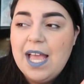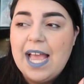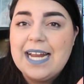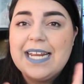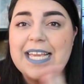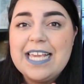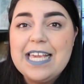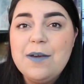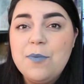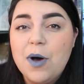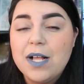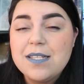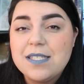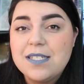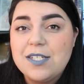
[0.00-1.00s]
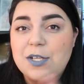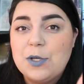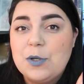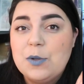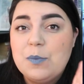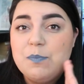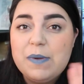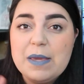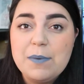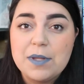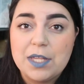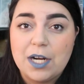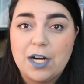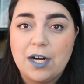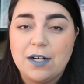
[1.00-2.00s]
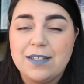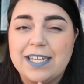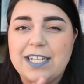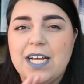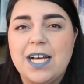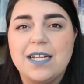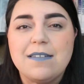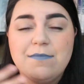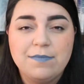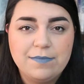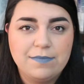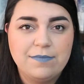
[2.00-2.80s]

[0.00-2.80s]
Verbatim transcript: and he wants to be with her like not